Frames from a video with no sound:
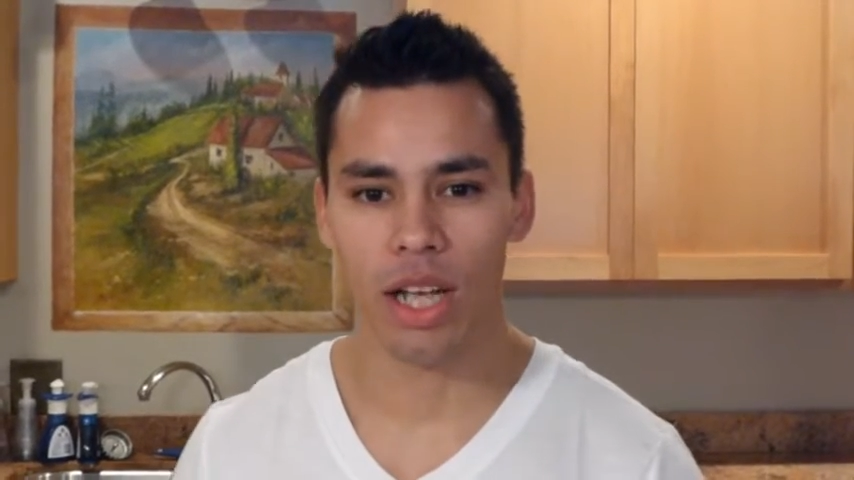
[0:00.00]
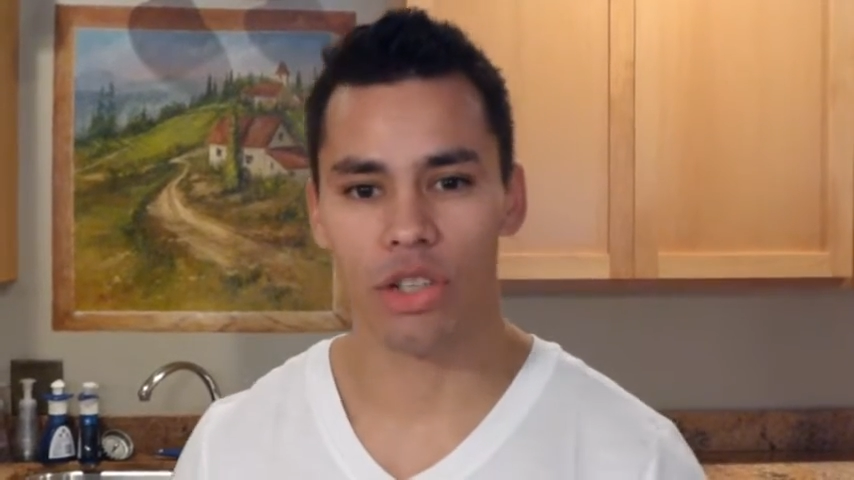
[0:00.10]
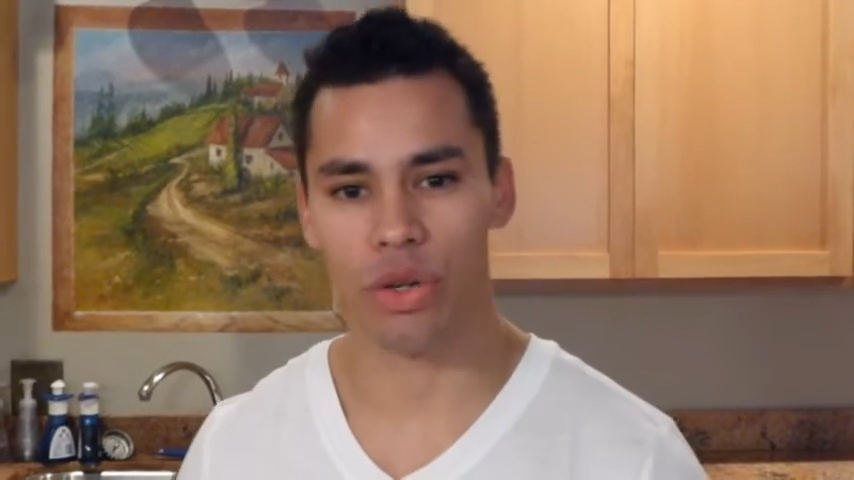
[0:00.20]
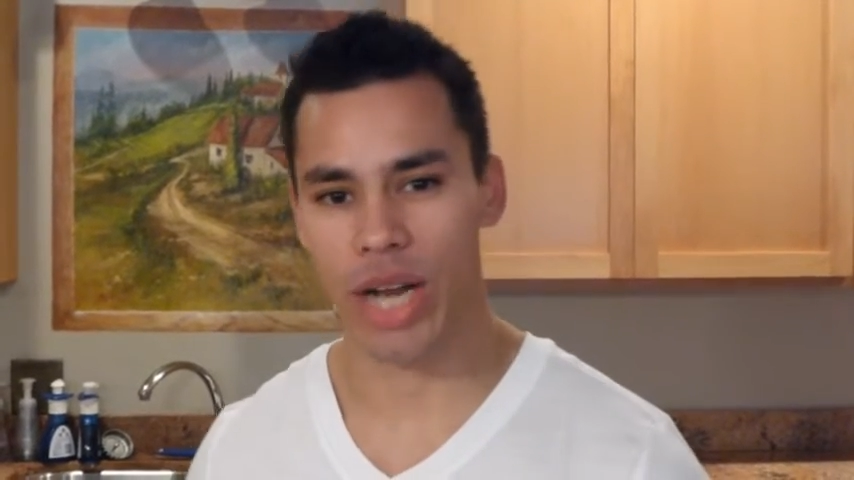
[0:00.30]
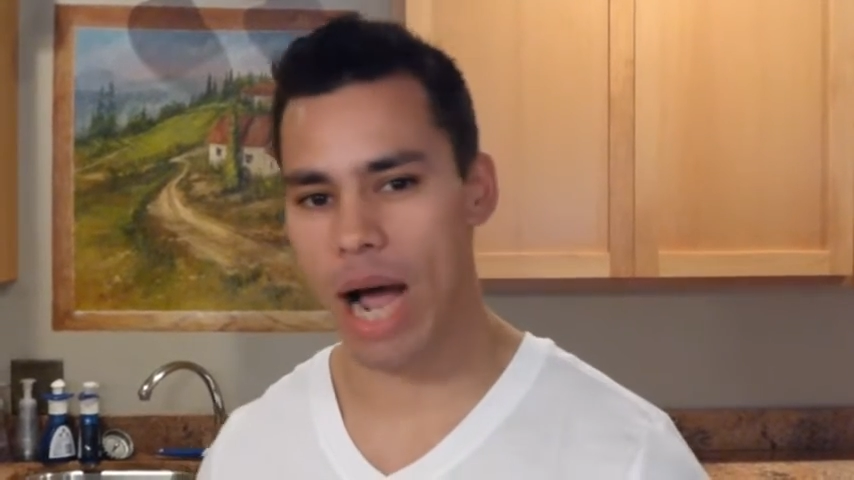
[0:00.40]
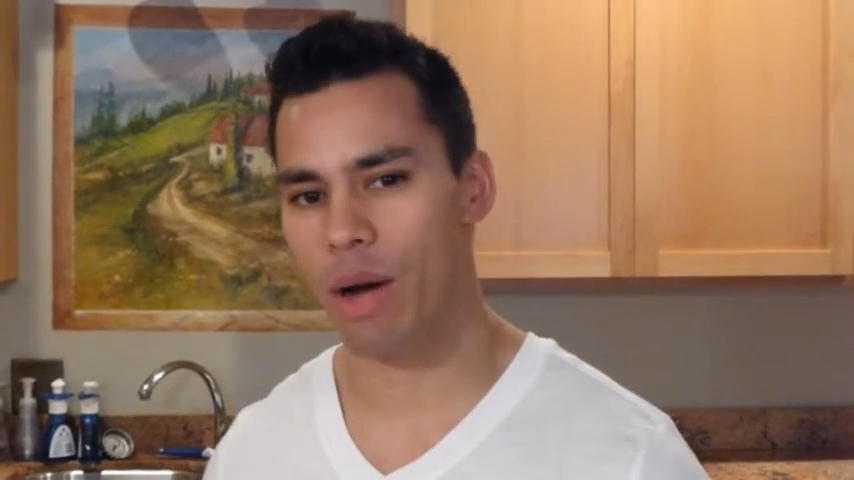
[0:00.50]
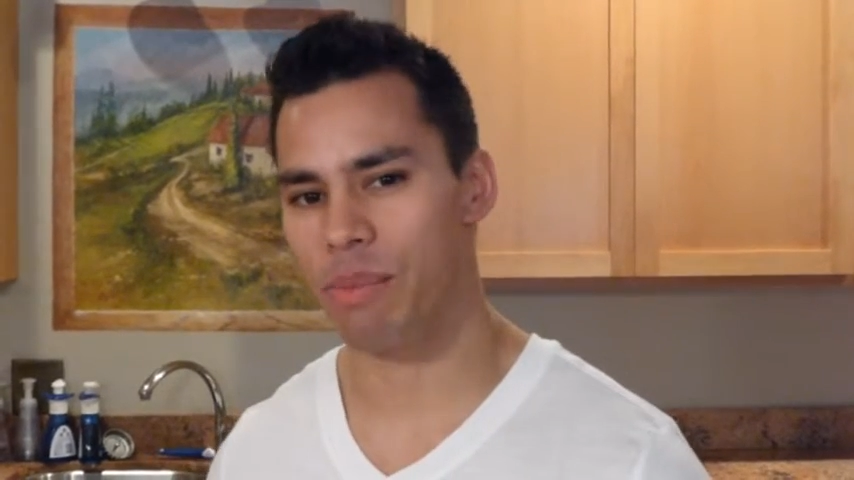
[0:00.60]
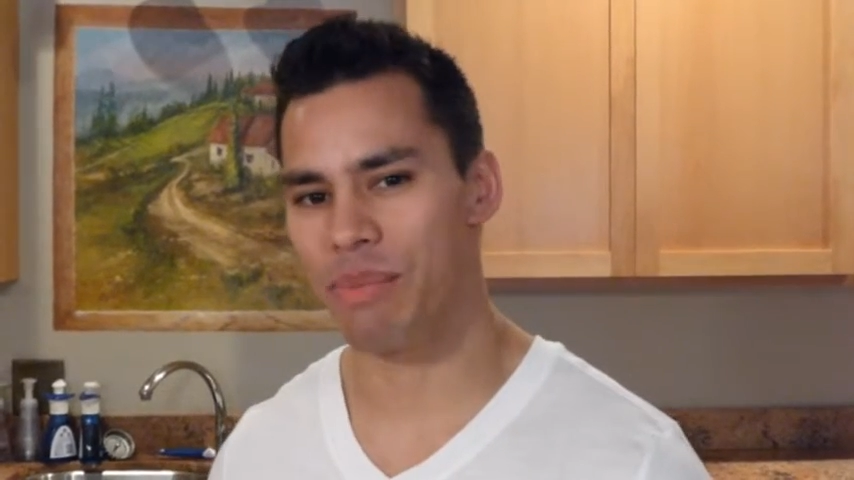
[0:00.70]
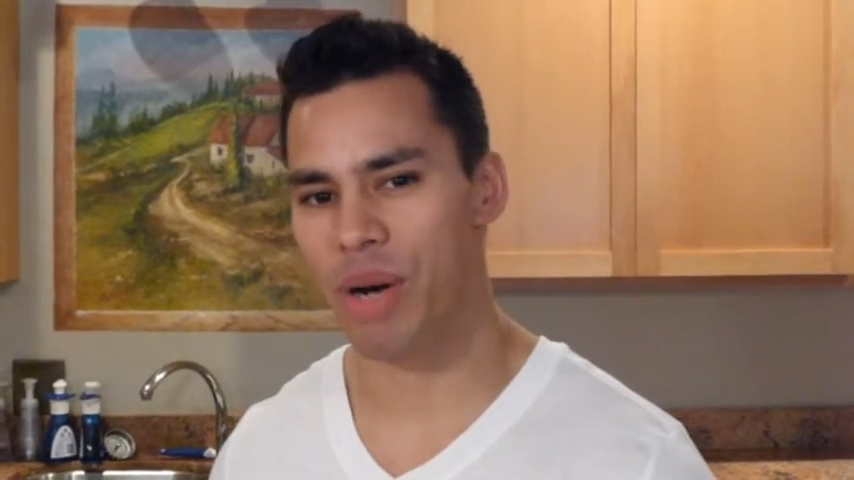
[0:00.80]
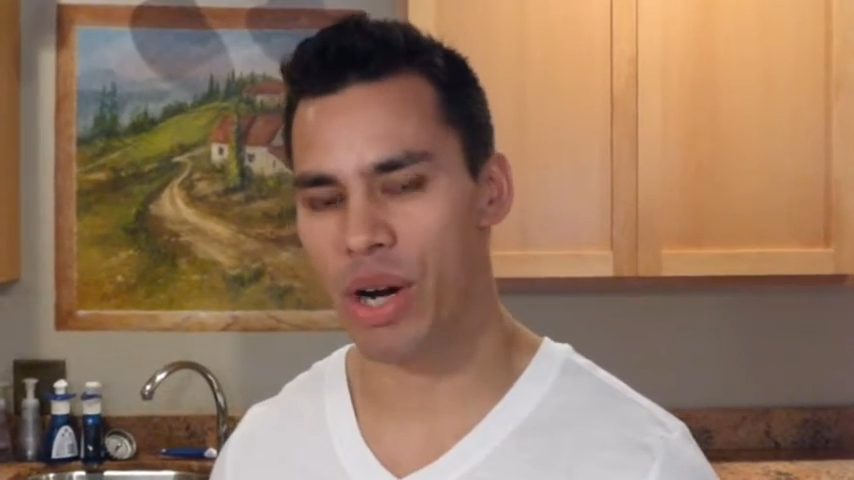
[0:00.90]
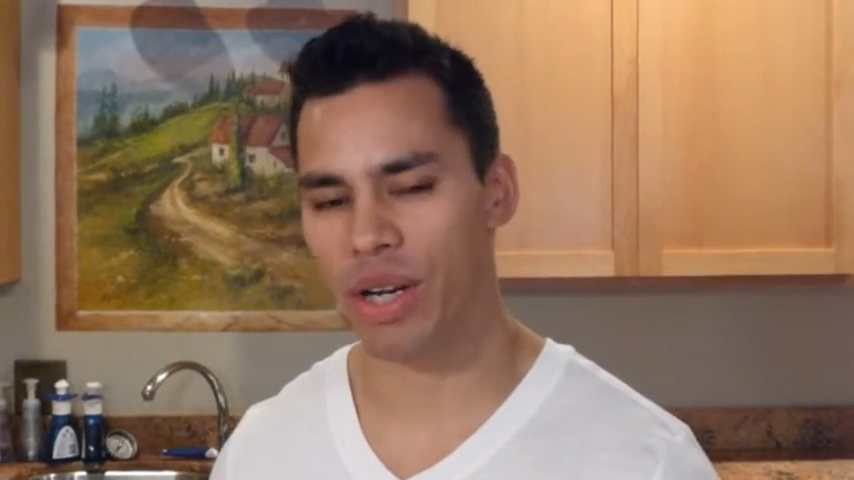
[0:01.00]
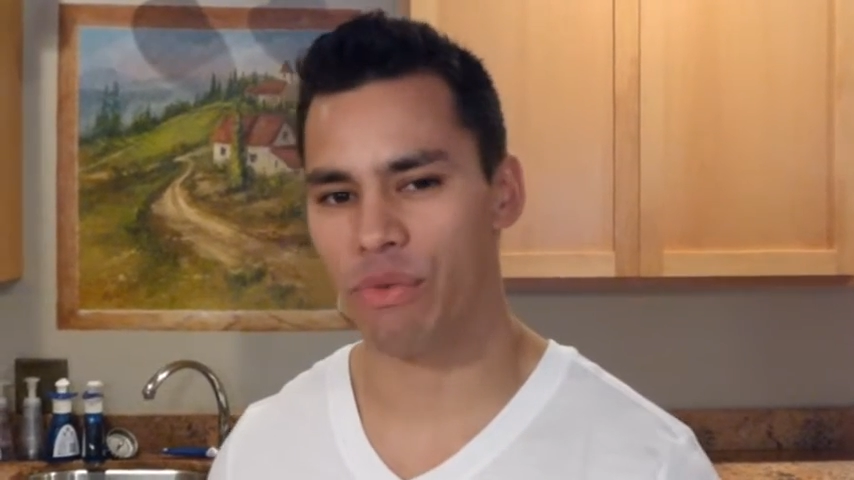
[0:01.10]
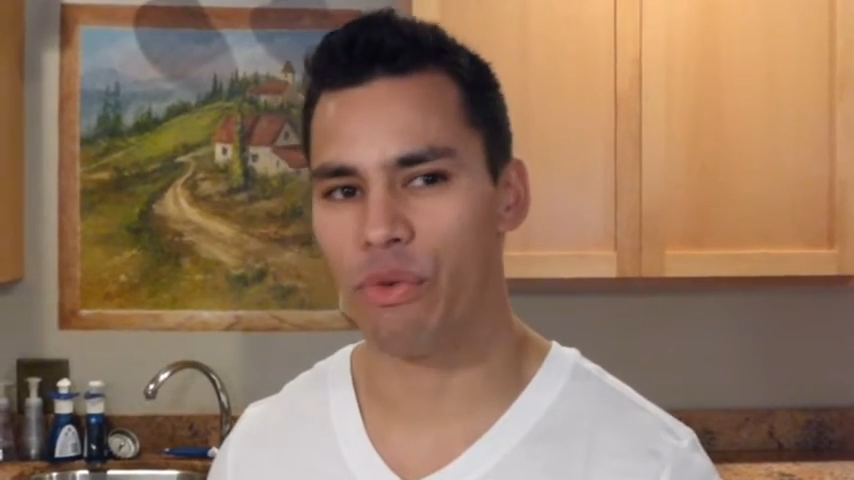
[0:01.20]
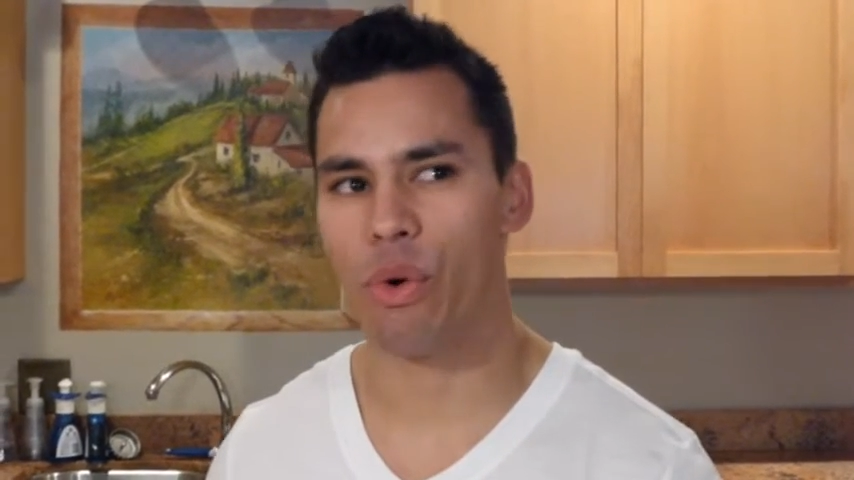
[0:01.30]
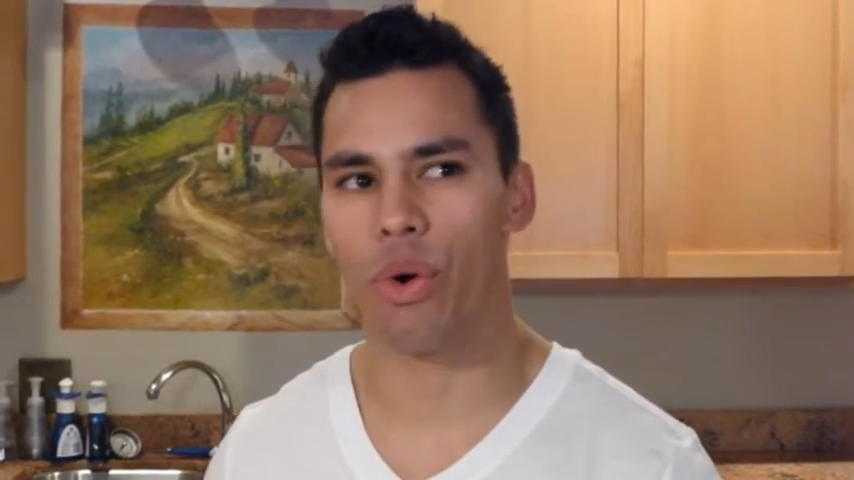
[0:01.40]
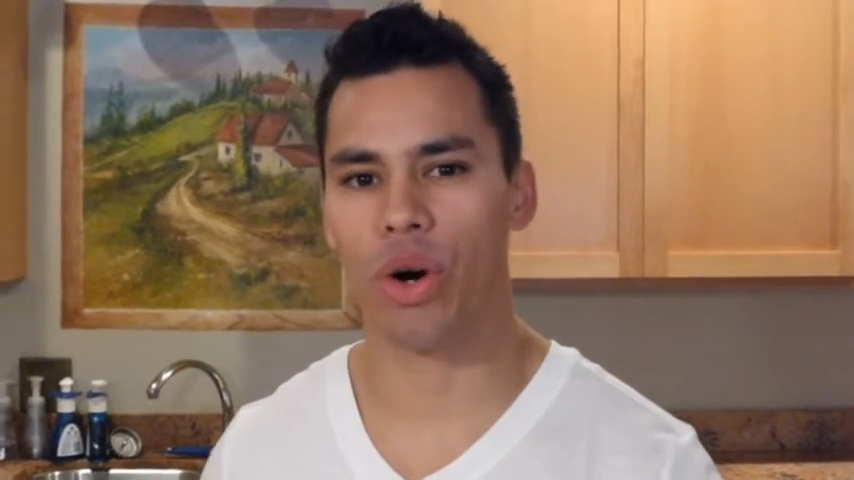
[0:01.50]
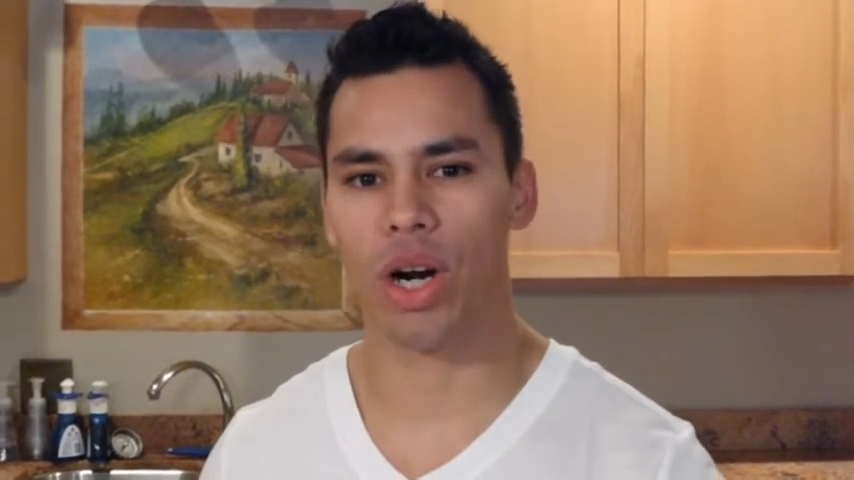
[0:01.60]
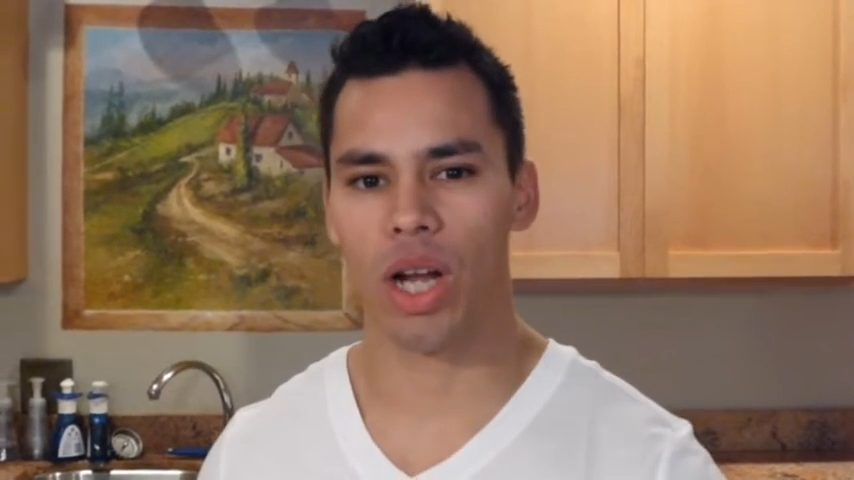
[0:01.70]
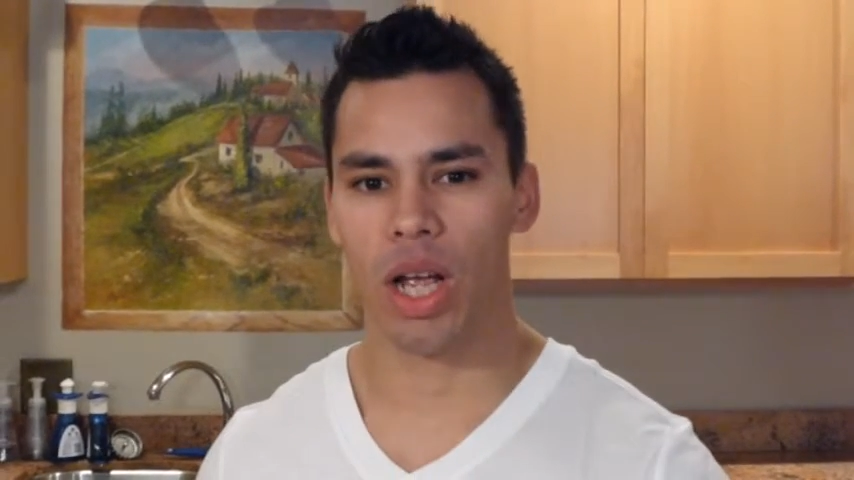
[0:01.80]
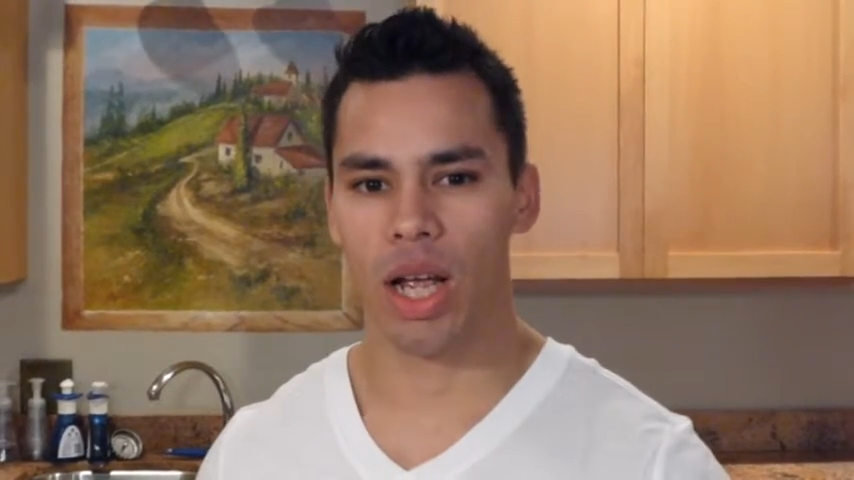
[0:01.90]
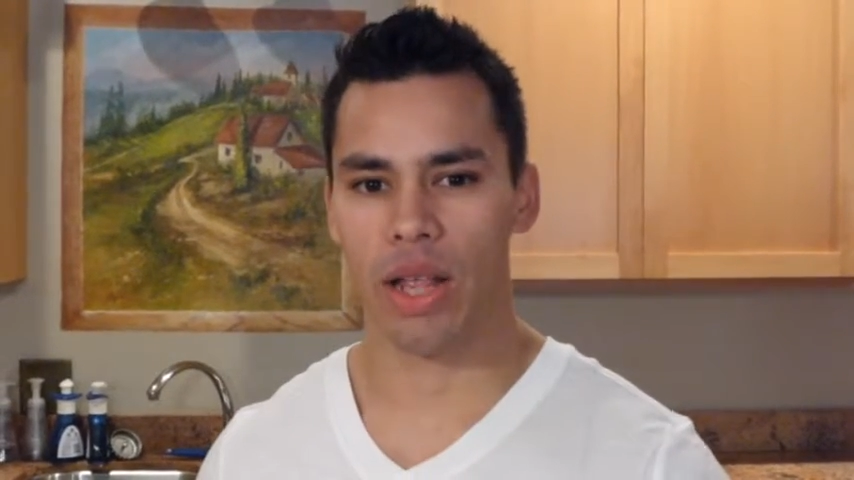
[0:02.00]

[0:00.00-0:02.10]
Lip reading: So now I'm preparing for